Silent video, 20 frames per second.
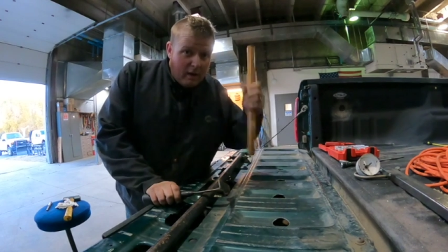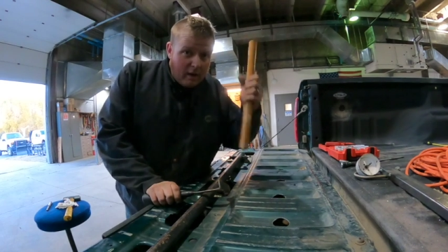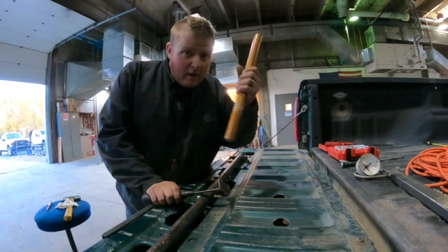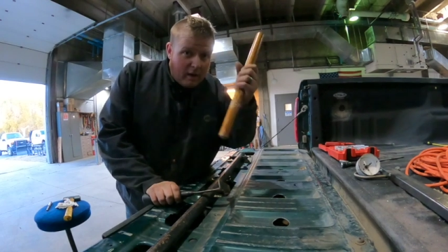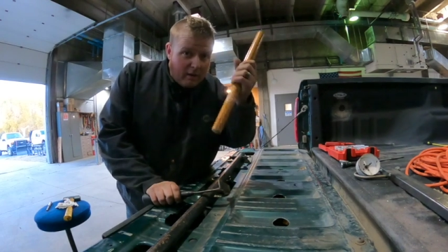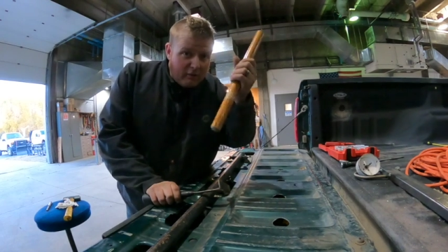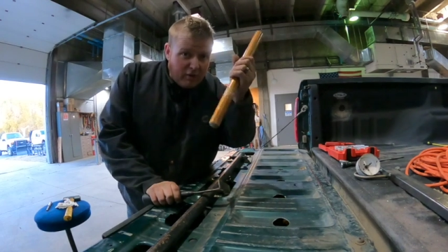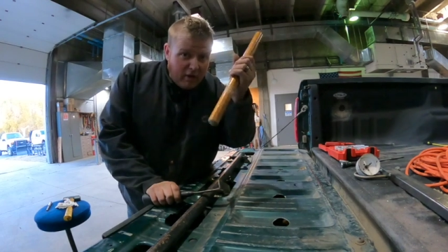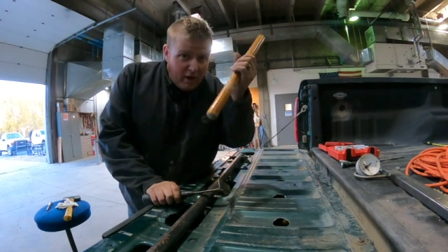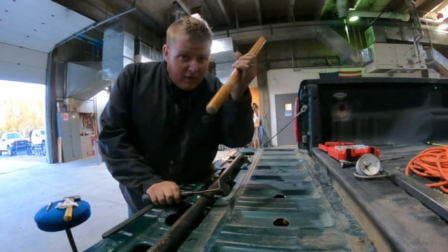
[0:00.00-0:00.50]

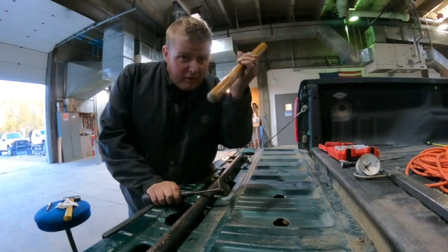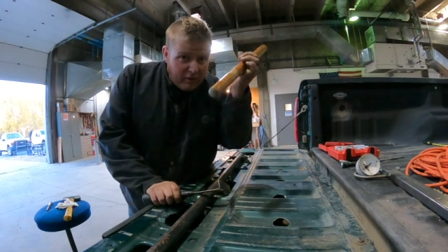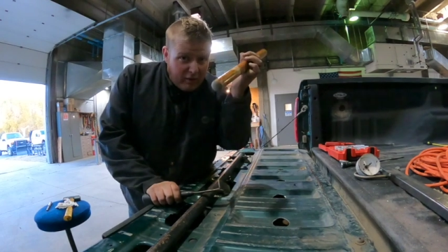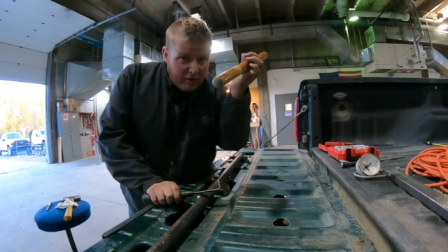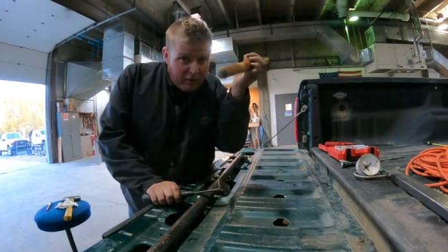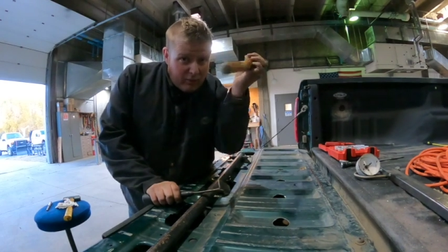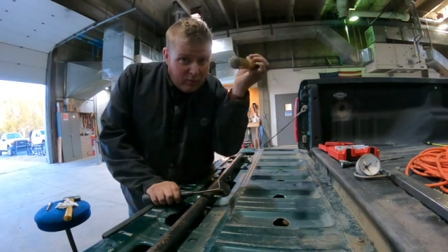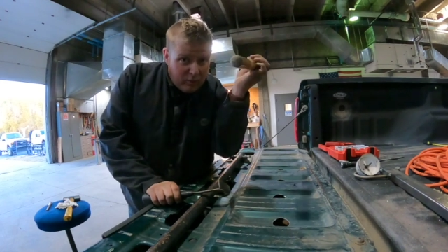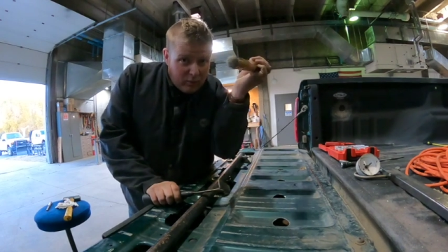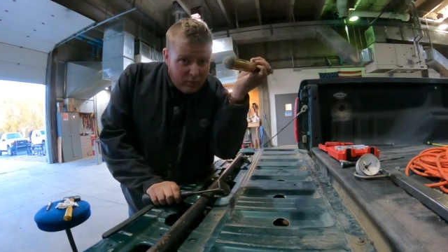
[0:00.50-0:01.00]
and I've got
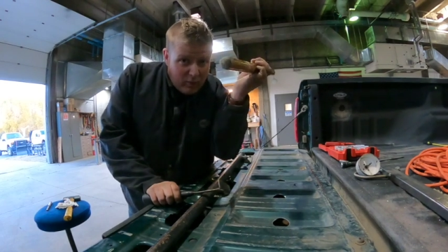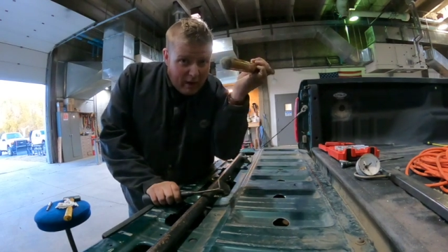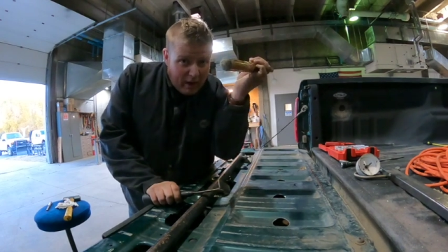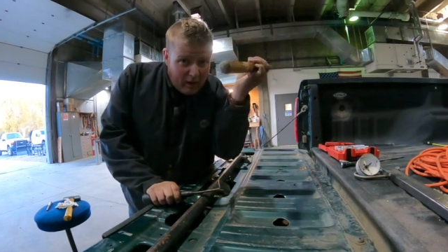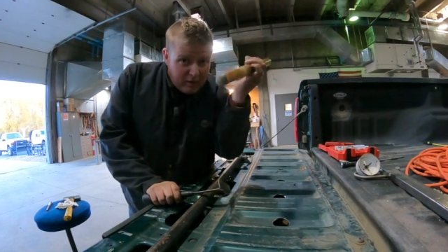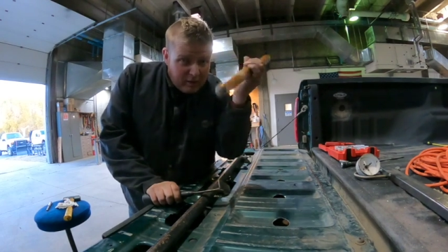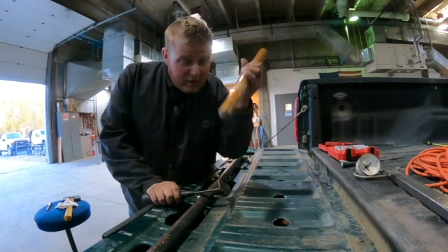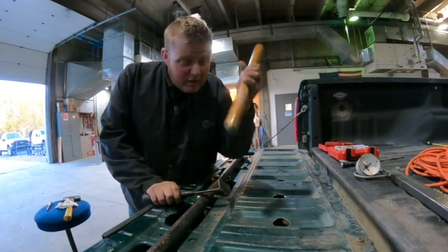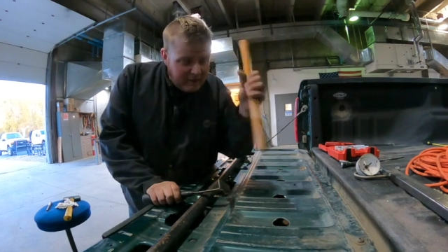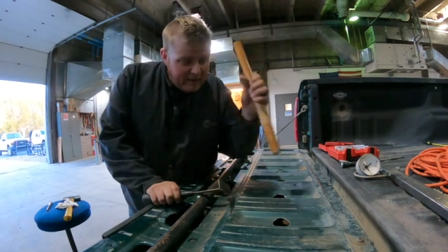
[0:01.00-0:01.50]
this
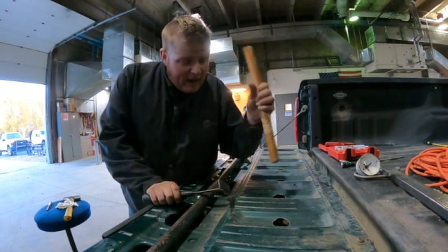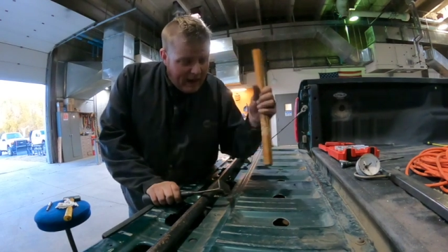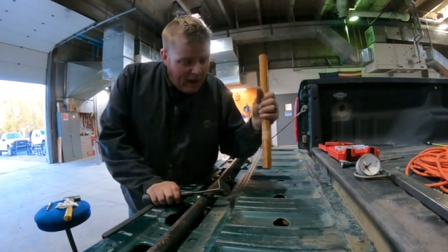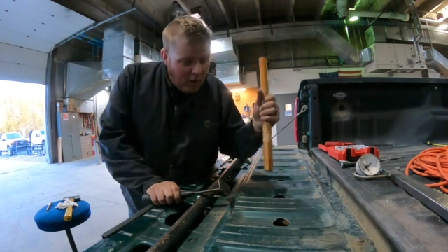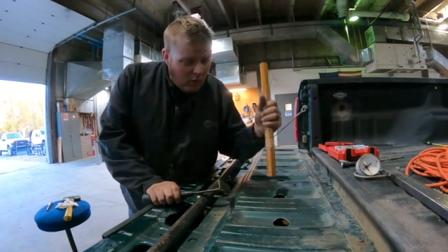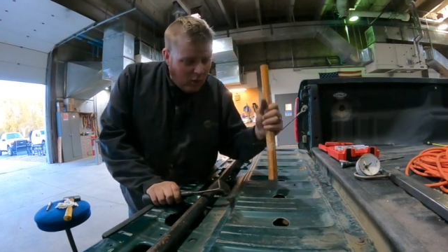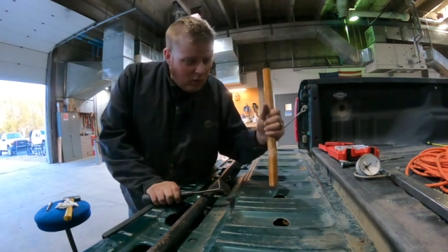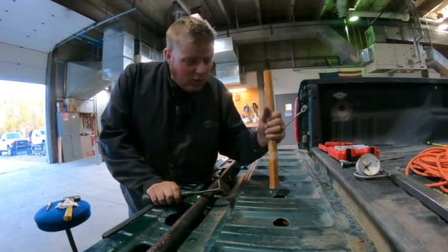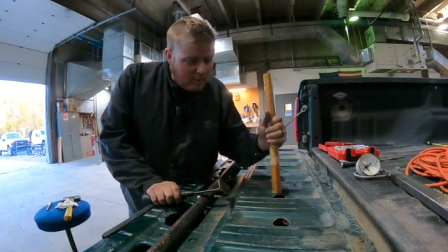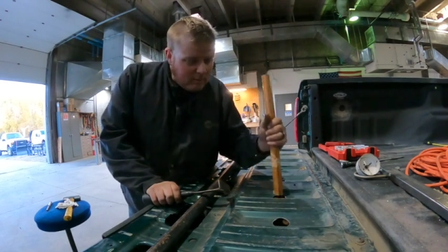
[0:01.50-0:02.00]
rounded
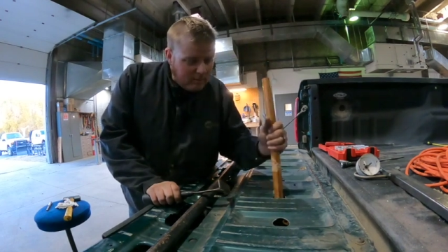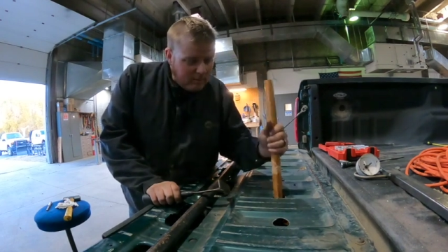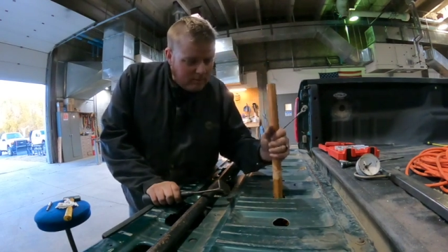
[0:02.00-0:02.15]
dowel,